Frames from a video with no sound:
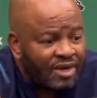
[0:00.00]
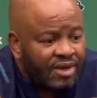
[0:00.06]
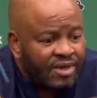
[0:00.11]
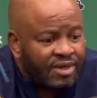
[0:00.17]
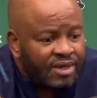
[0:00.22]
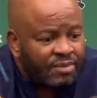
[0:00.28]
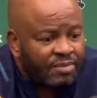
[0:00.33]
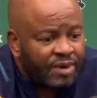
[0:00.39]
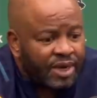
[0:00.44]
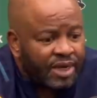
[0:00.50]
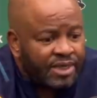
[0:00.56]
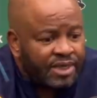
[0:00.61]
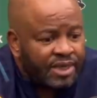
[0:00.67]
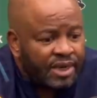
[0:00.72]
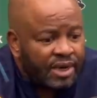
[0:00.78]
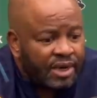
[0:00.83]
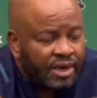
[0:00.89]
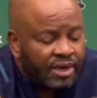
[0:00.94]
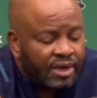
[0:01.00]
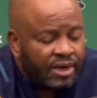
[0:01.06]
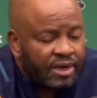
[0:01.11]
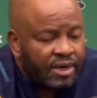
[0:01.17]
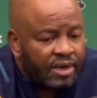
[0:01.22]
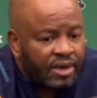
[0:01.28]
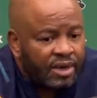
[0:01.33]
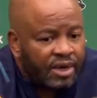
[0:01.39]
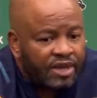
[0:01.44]
Surprisingly,
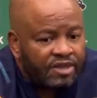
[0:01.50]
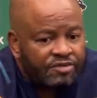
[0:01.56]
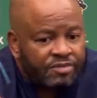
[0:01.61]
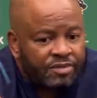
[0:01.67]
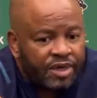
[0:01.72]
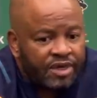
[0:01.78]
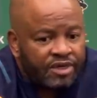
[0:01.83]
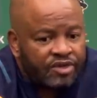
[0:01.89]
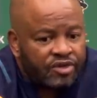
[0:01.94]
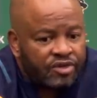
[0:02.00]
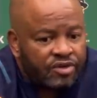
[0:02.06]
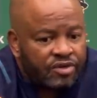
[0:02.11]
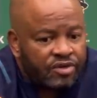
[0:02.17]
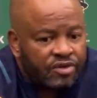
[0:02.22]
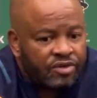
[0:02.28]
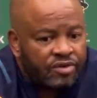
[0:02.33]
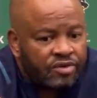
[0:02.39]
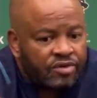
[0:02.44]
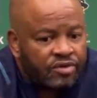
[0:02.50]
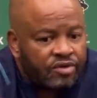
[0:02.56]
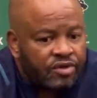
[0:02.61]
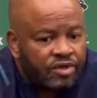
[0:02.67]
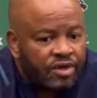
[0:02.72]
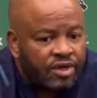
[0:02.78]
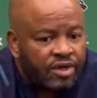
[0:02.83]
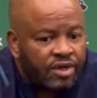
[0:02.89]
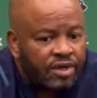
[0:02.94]
in the last match, Rush,
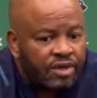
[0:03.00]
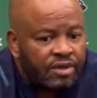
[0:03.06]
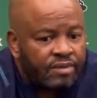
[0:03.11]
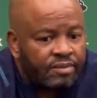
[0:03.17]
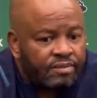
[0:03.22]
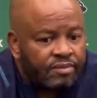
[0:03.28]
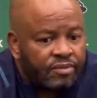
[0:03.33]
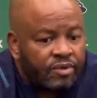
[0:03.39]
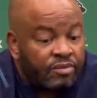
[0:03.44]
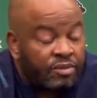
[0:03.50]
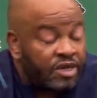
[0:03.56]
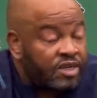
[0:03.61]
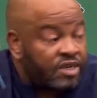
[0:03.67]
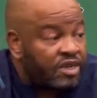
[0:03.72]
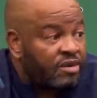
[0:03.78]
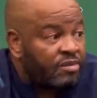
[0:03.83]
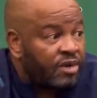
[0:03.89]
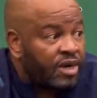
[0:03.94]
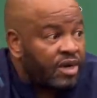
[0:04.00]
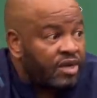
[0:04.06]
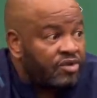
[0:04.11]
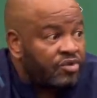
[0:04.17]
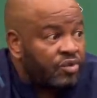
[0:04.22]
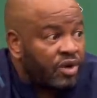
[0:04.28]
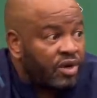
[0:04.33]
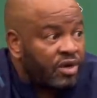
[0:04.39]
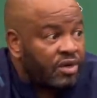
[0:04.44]
on match day
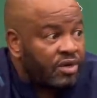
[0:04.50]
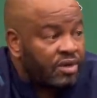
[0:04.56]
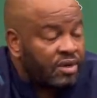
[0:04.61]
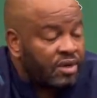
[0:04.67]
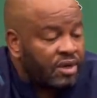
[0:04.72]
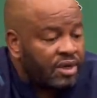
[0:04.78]
minus one,